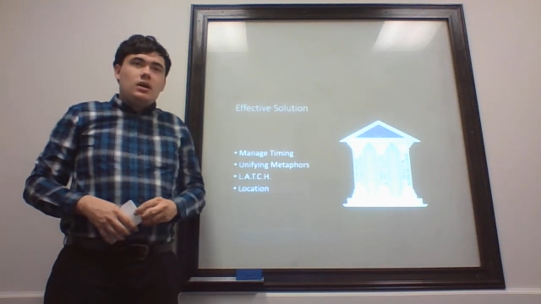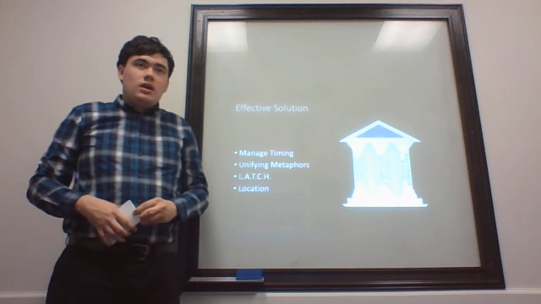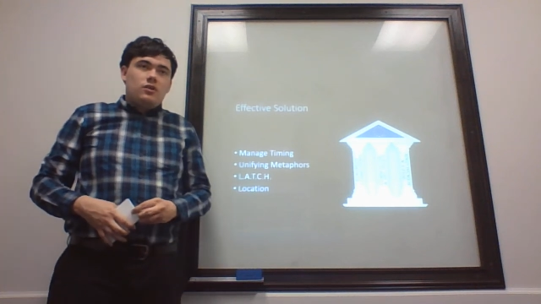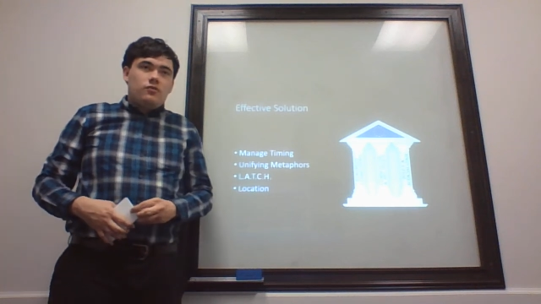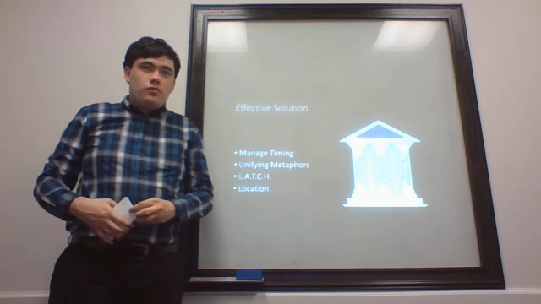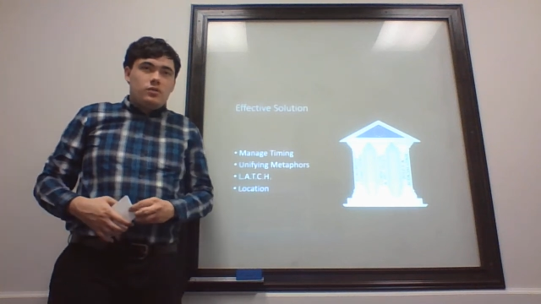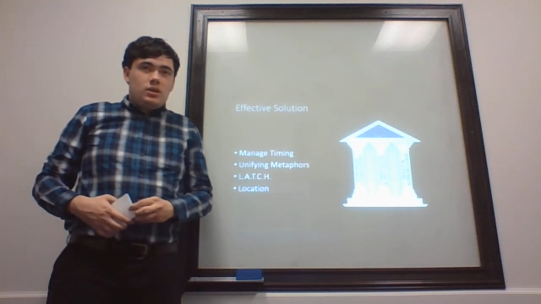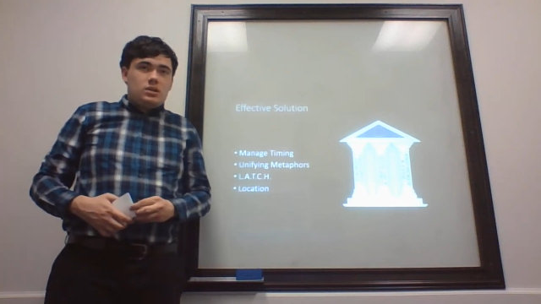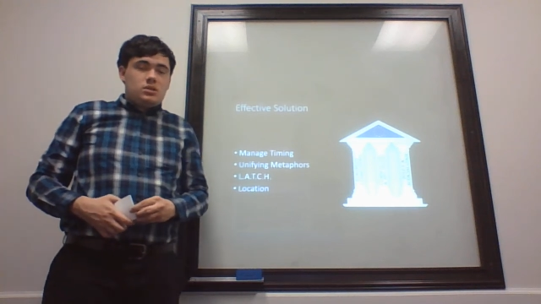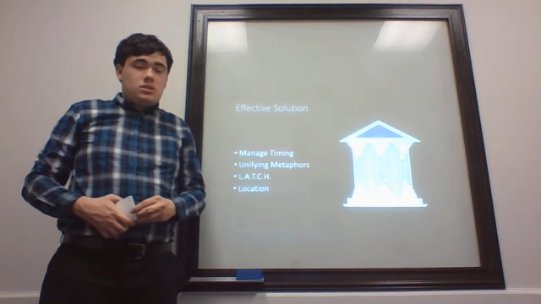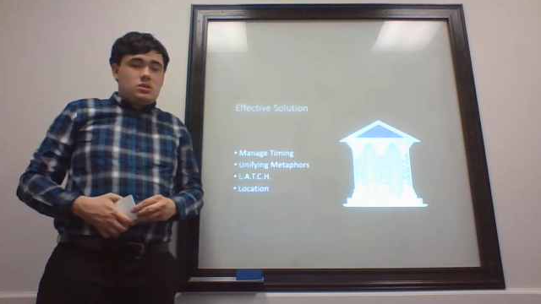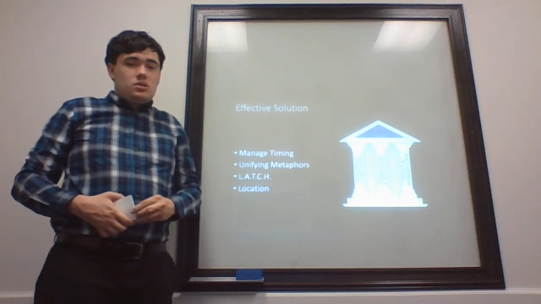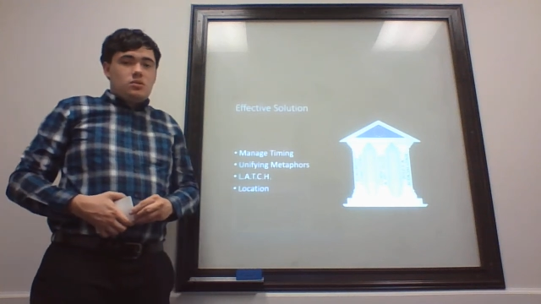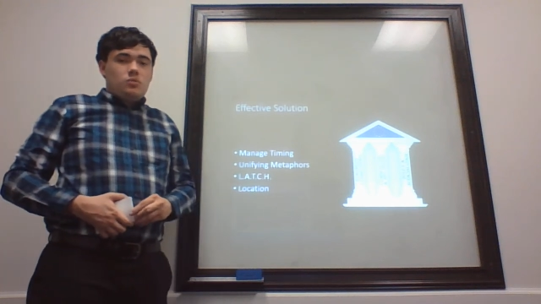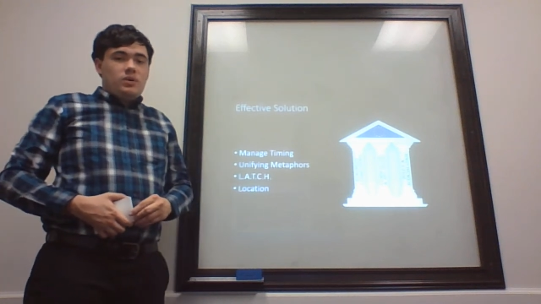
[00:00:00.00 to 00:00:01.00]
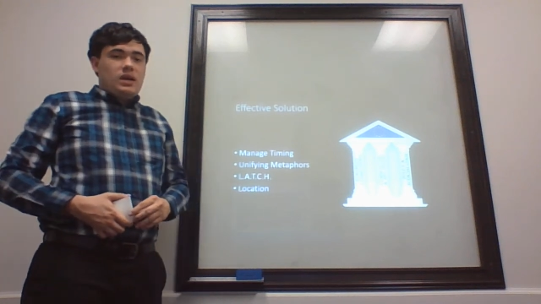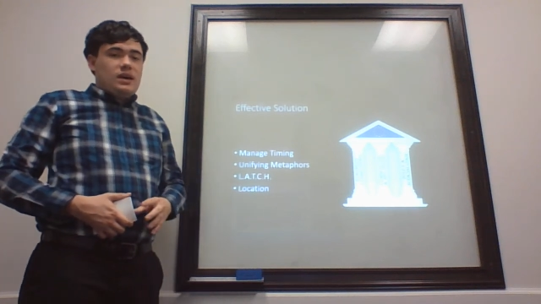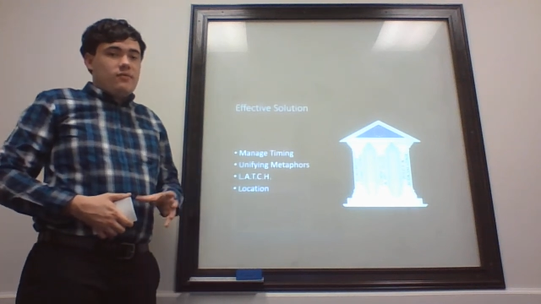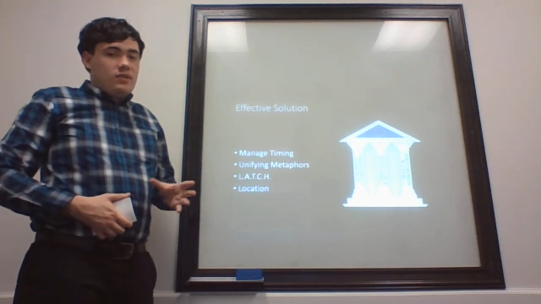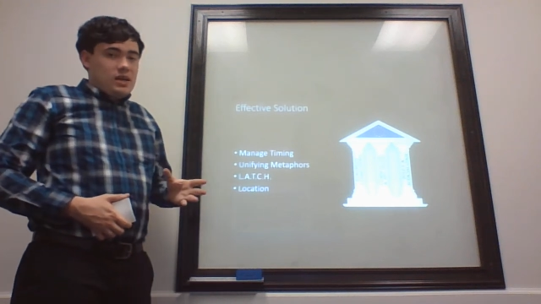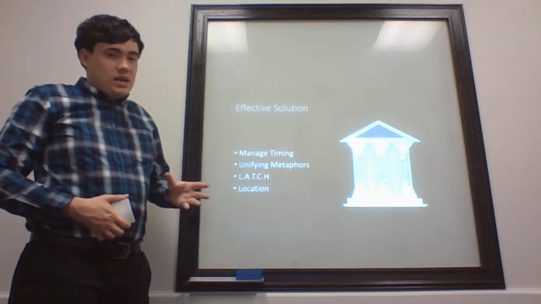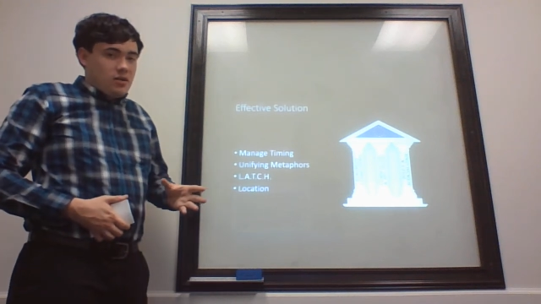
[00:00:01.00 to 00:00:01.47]
And for this, we
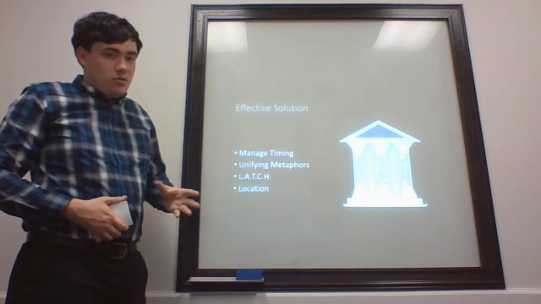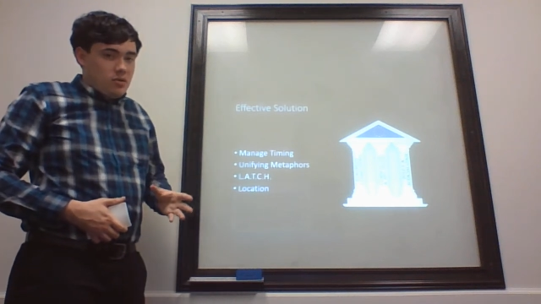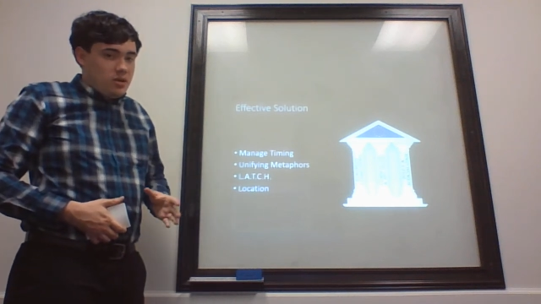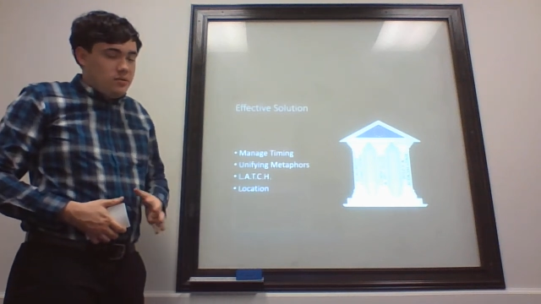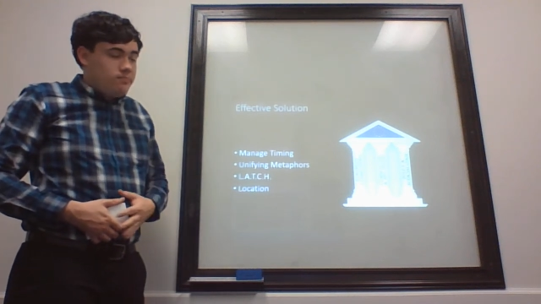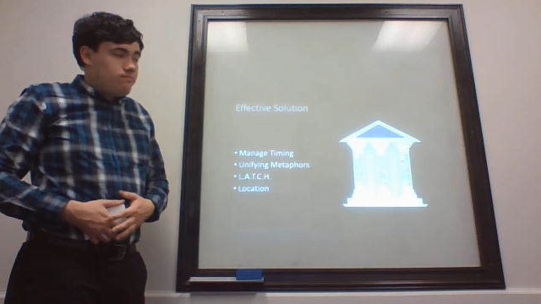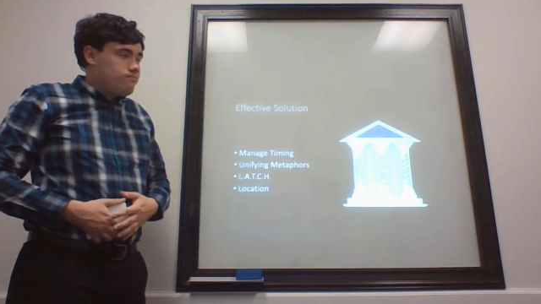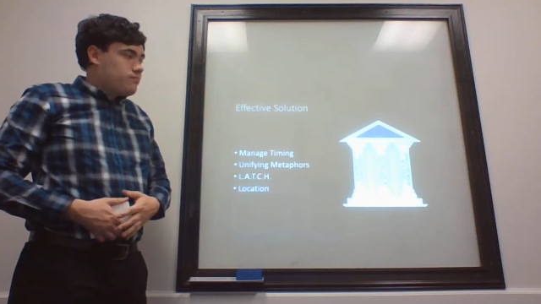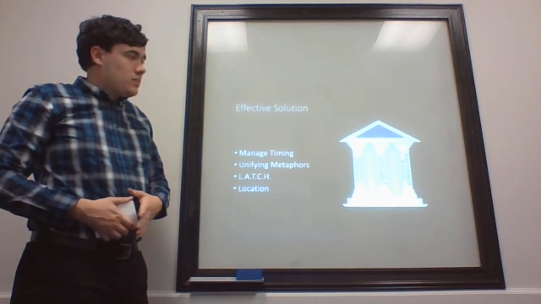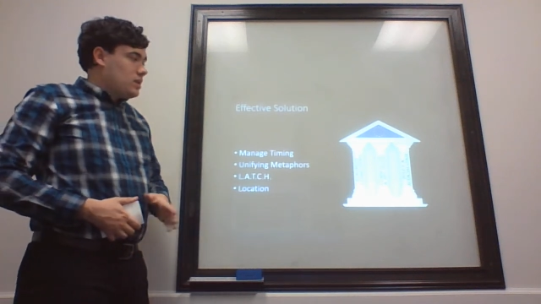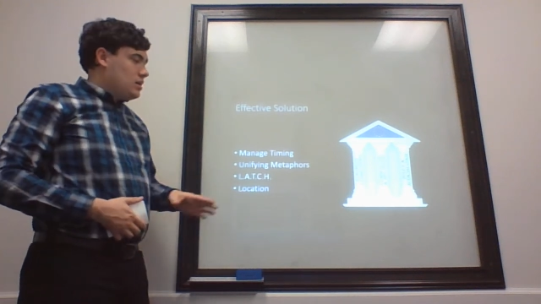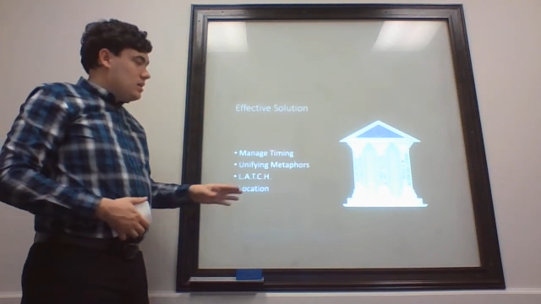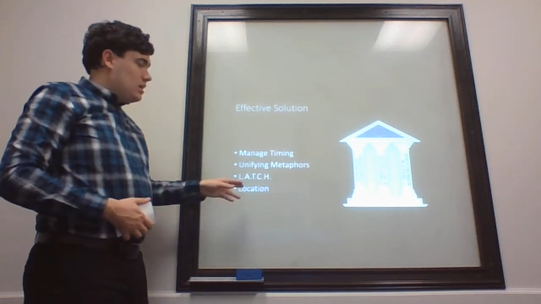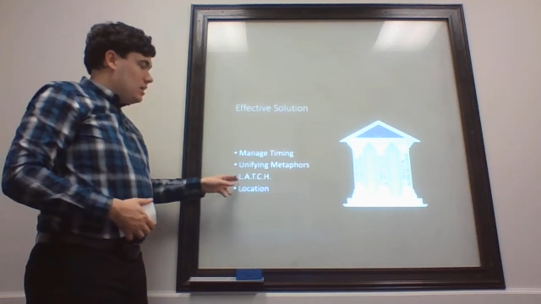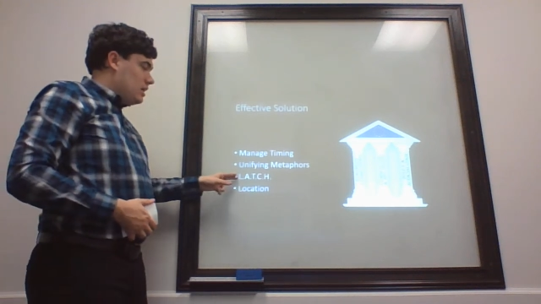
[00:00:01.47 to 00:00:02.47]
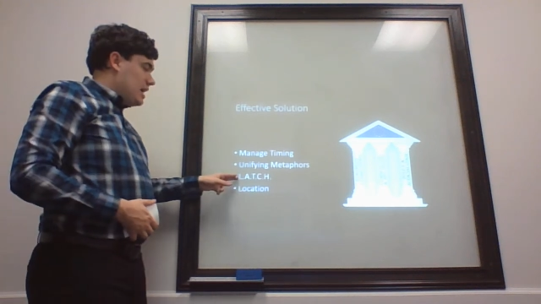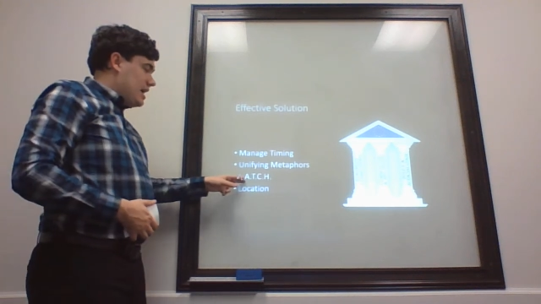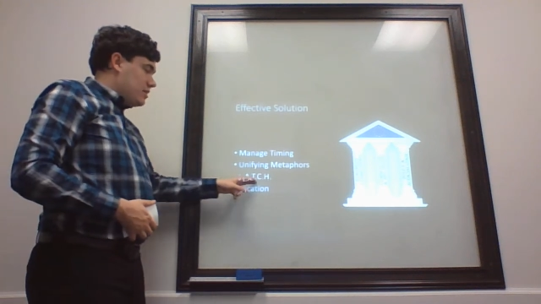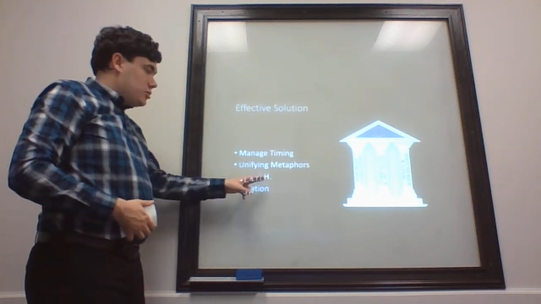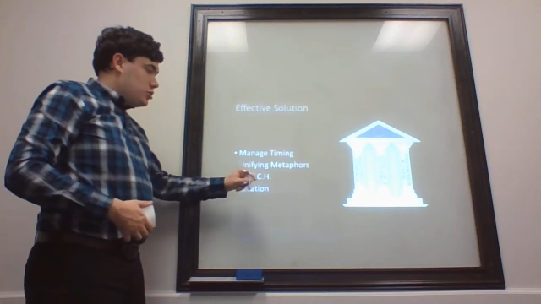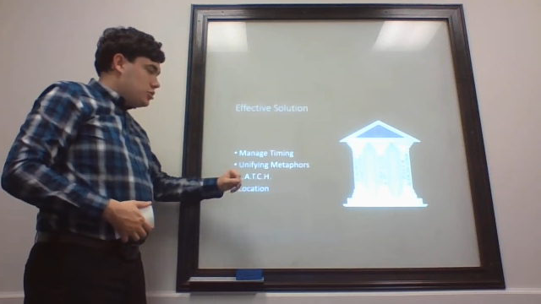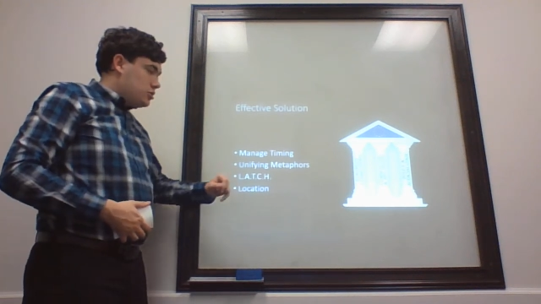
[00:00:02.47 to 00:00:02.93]
have an acronym,
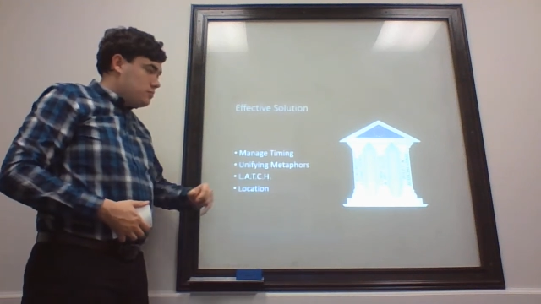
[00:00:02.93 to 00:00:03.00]
LATCH.